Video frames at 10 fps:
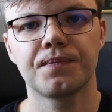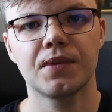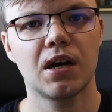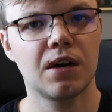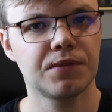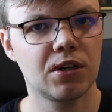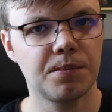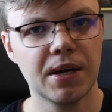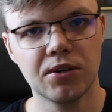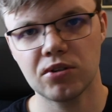After
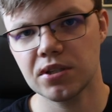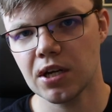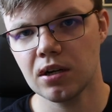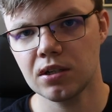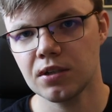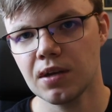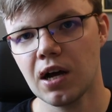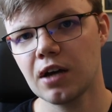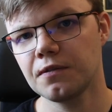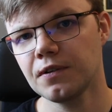my research,
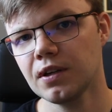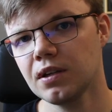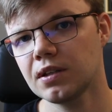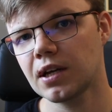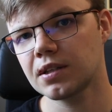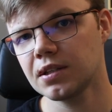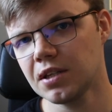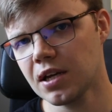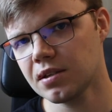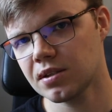I think that
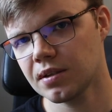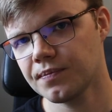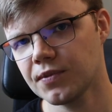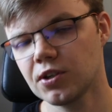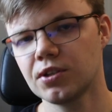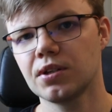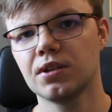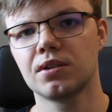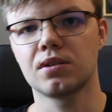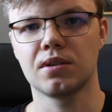yes, it
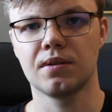is.